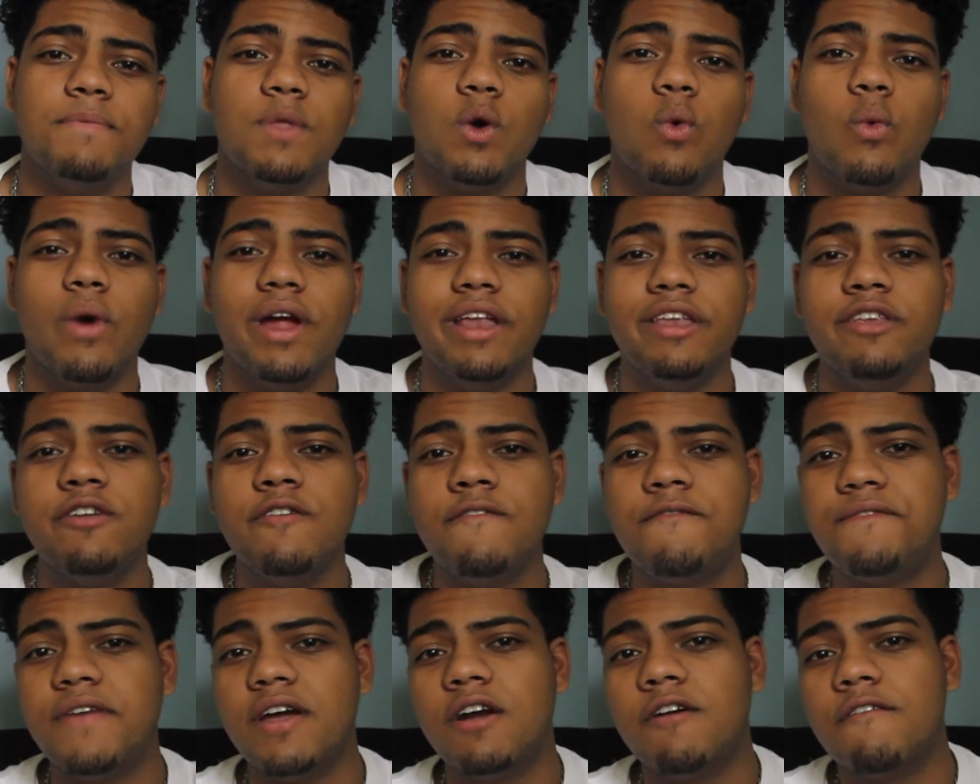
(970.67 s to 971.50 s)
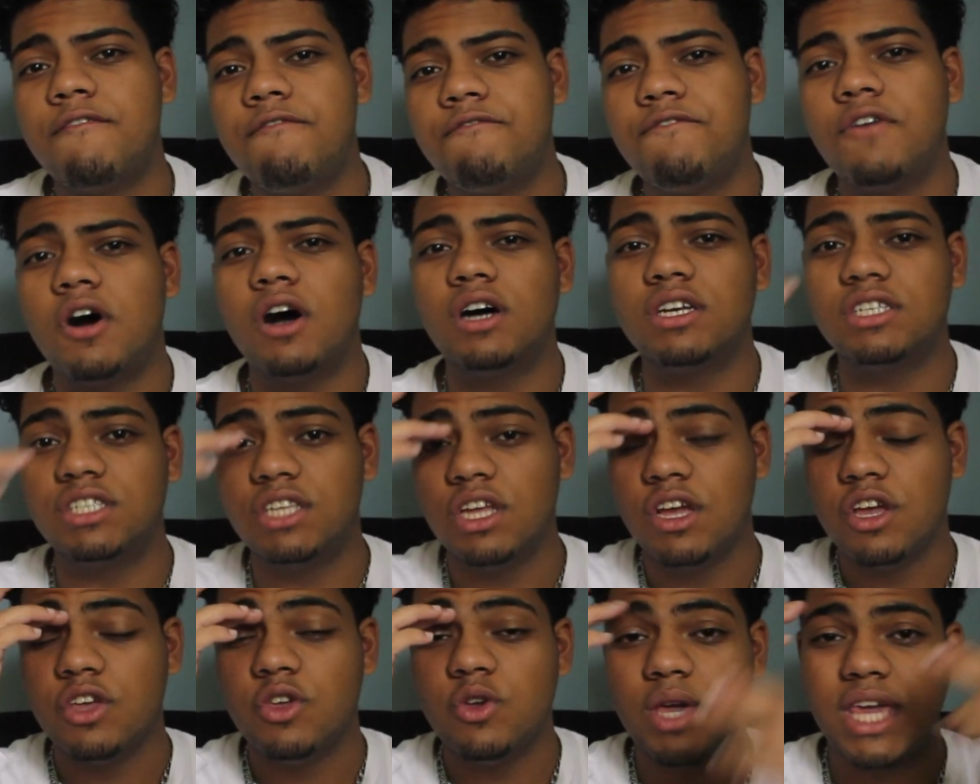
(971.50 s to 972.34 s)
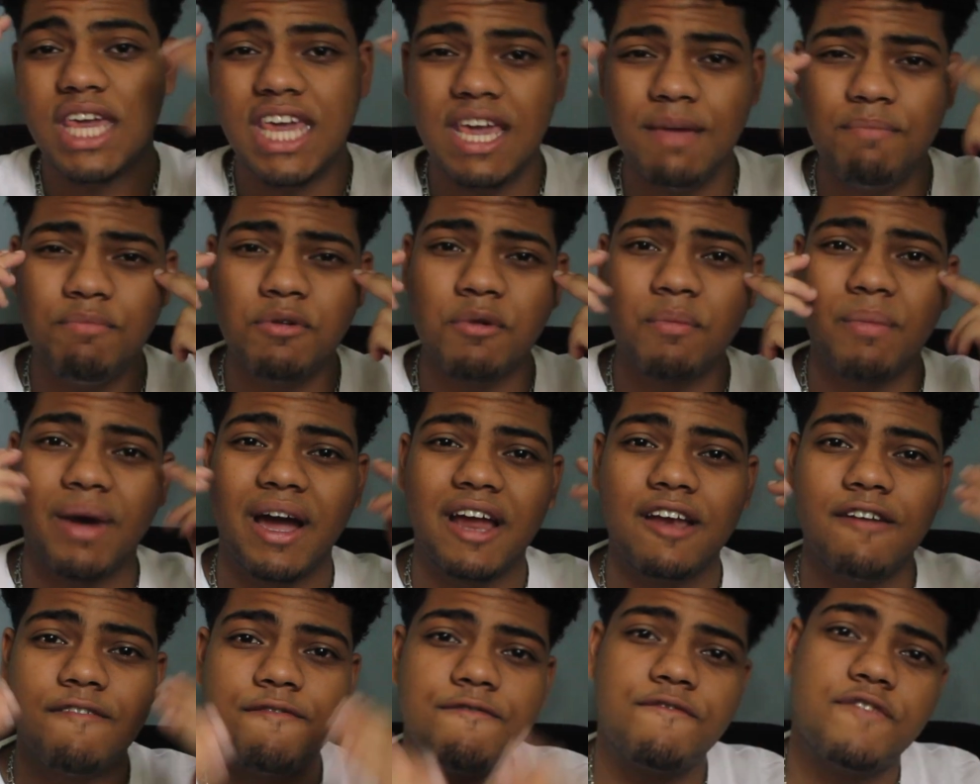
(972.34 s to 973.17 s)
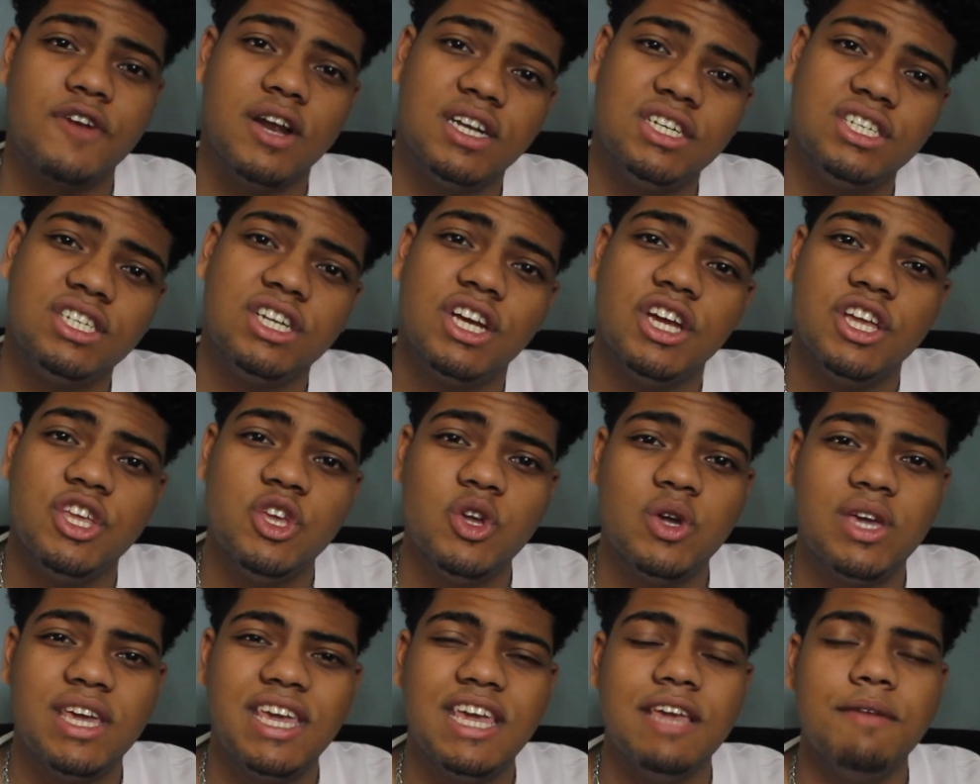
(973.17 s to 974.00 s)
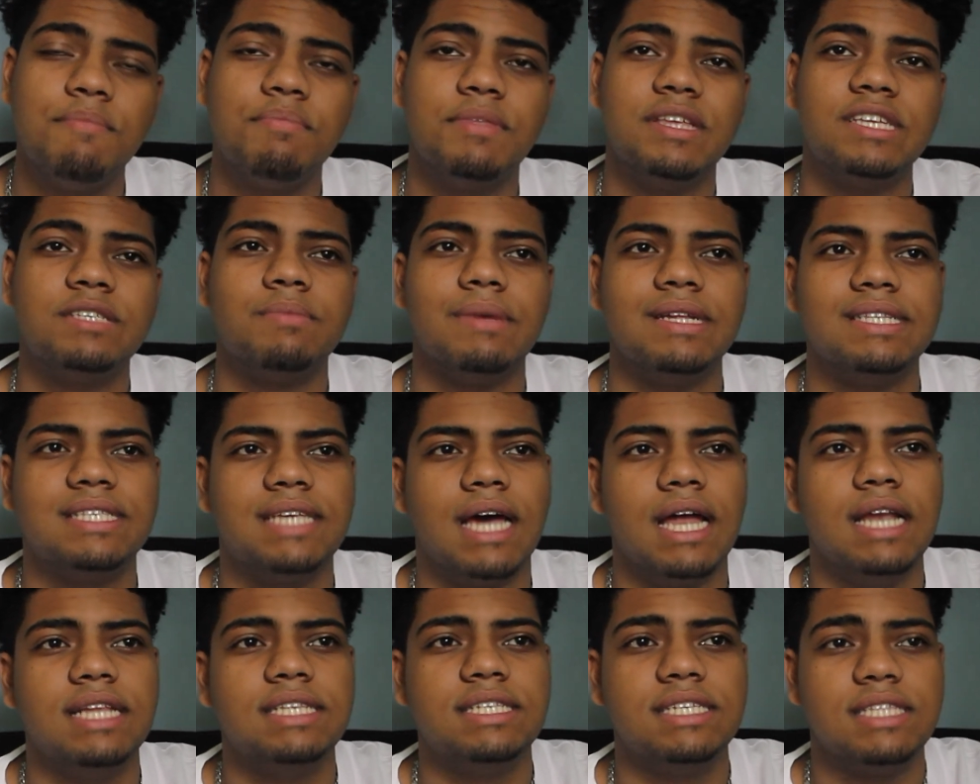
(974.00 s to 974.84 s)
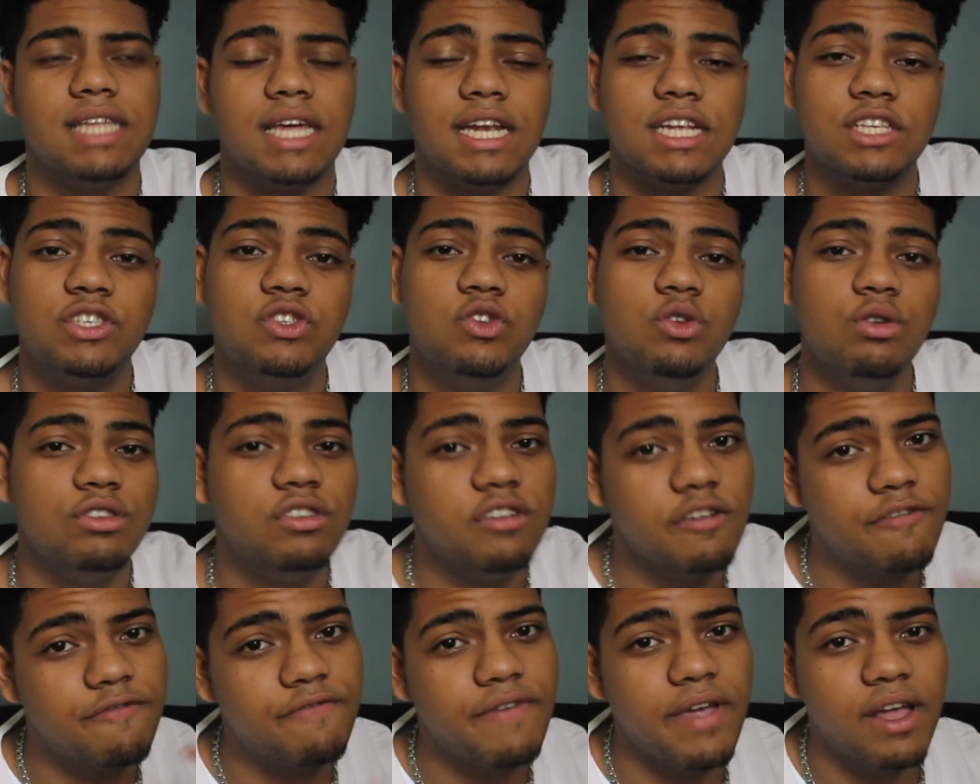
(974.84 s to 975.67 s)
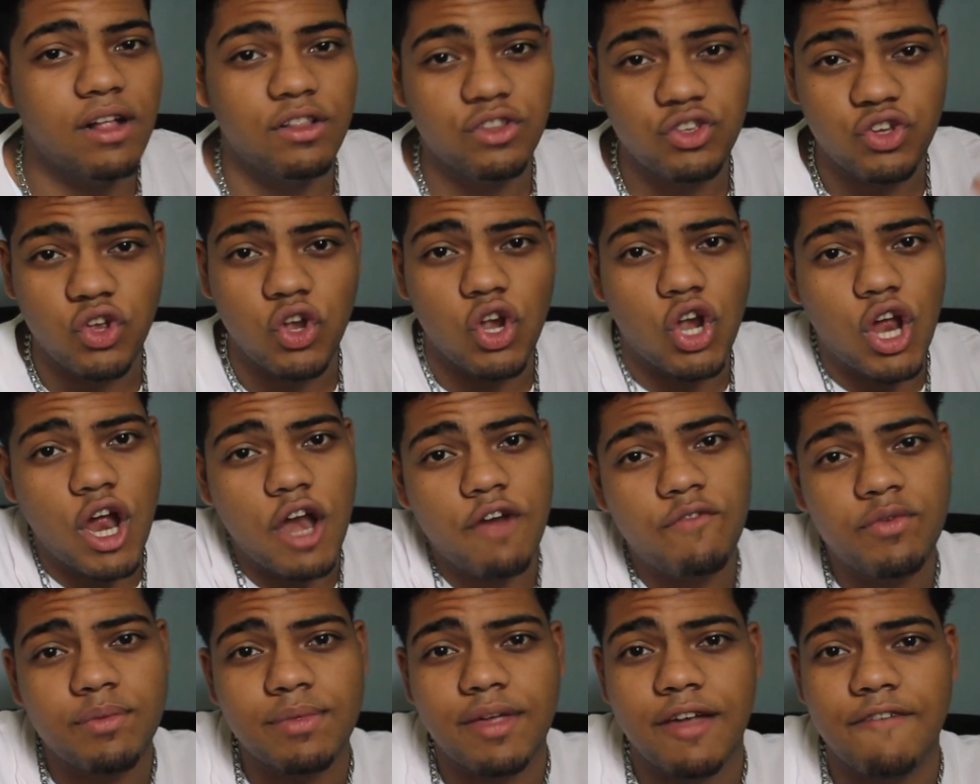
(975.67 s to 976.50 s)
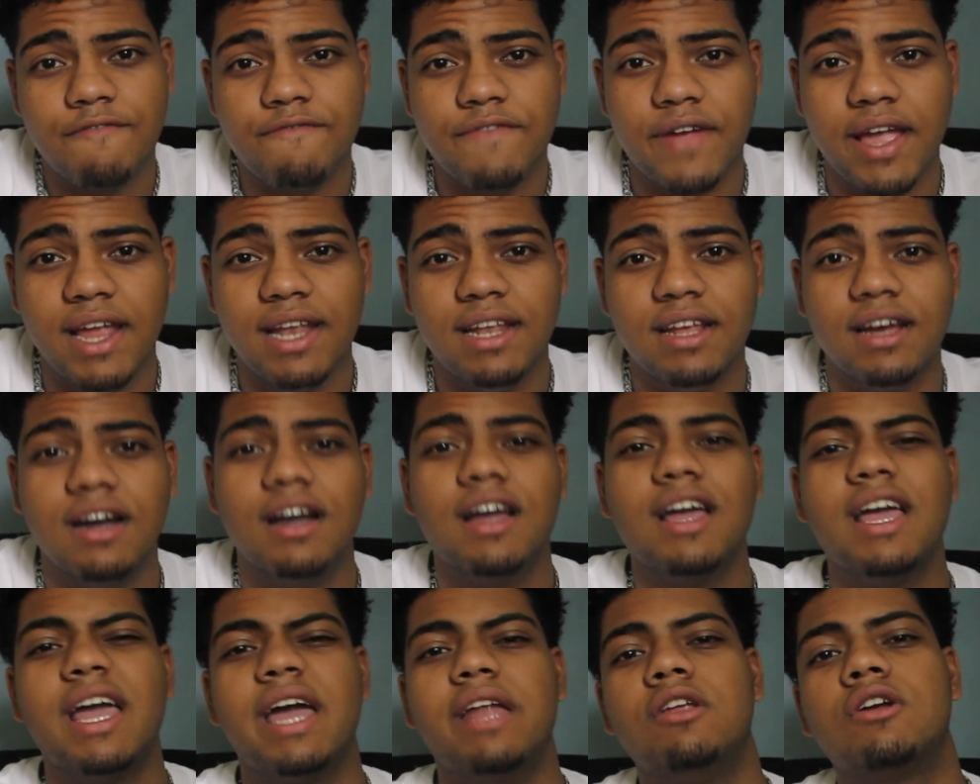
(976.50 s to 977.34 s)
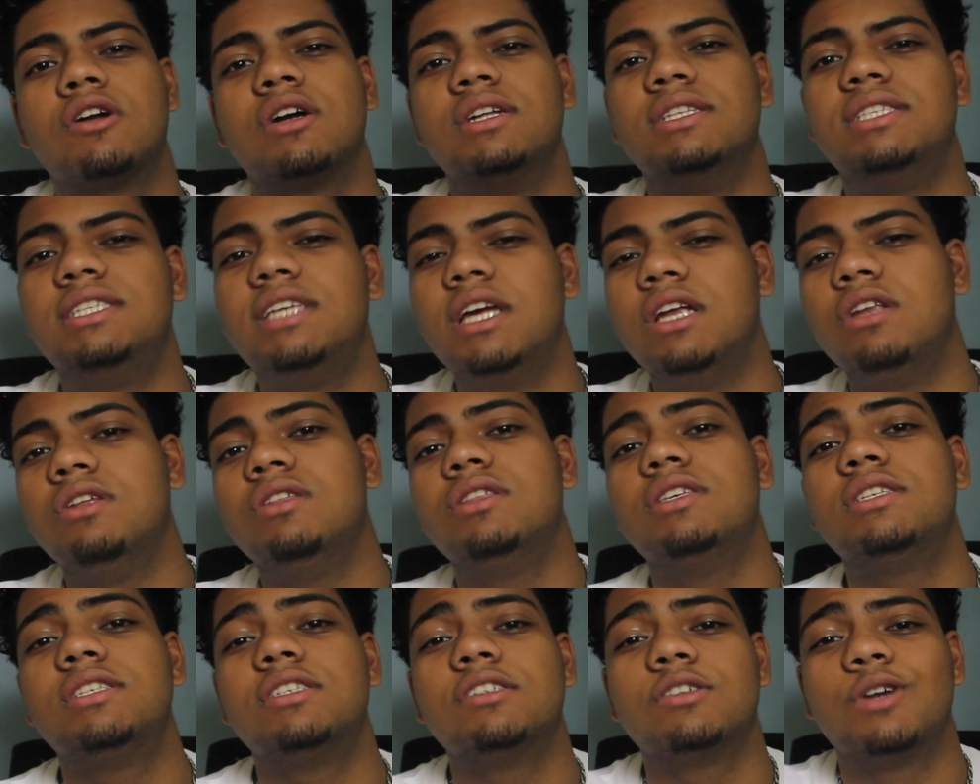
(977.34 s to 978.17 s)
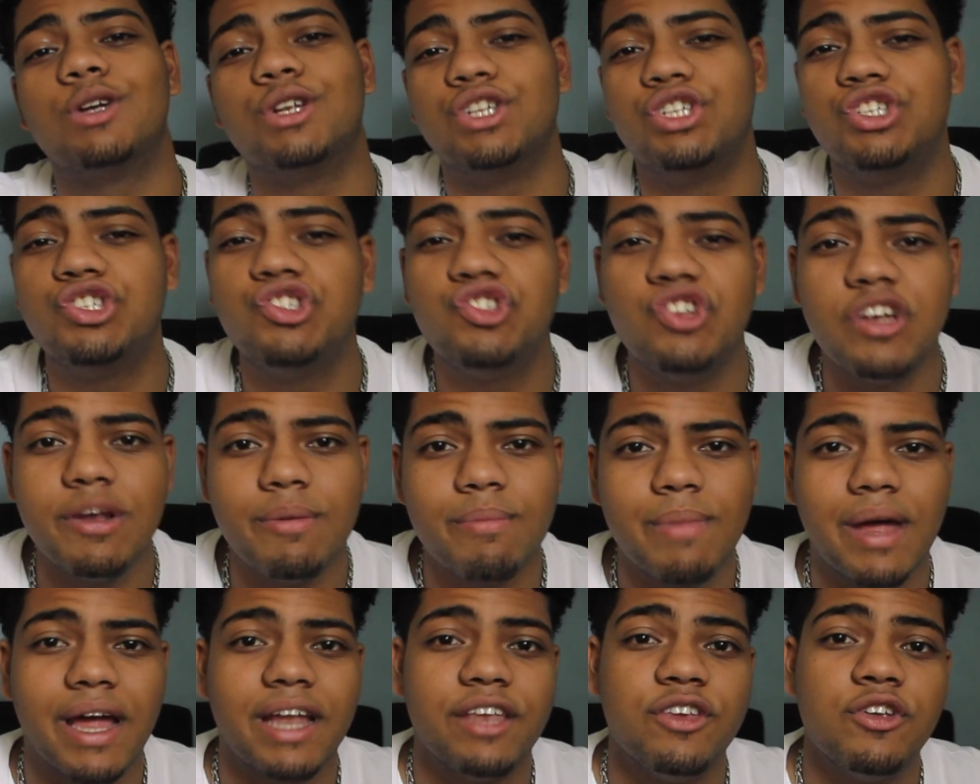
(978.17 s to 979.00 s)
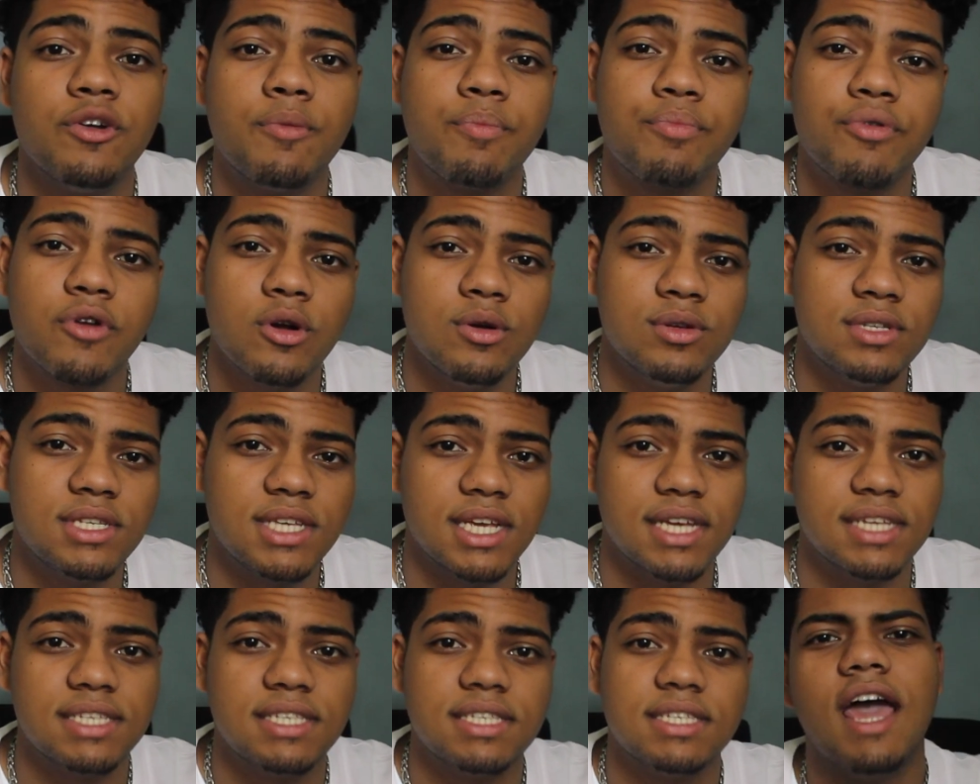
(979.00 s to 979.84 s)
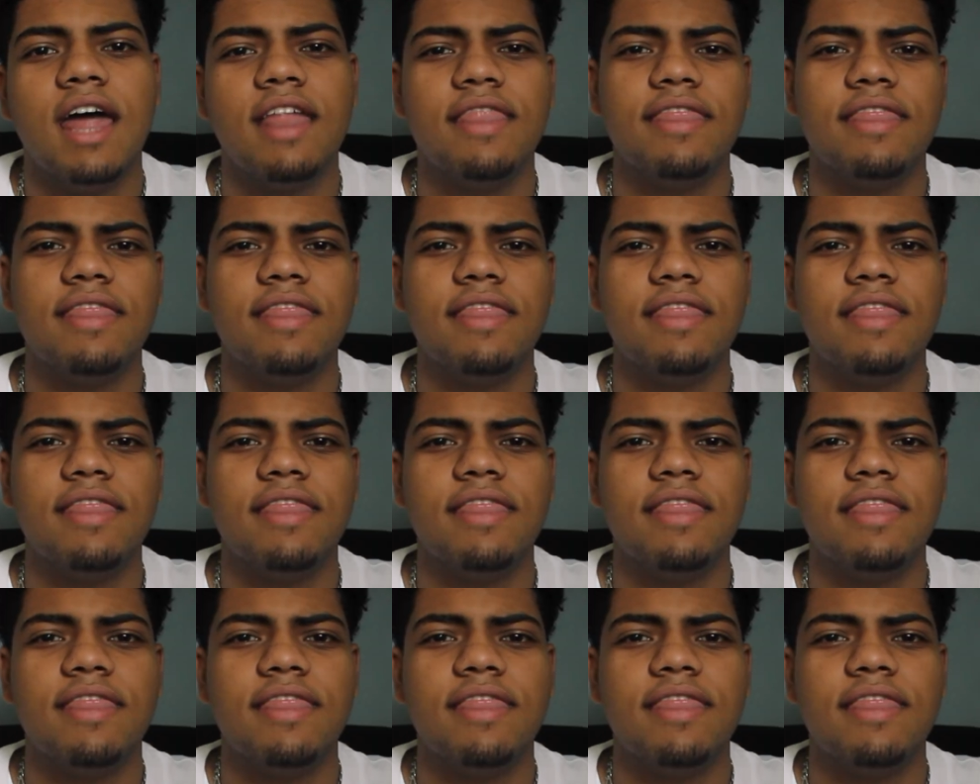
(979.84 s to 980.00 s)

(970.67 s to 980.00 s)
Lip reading: When you fail fast, you keep your mind fresh, you keep this mentality that as soon as you failed, you learn from that failure and you continue. This is going to streamline your process.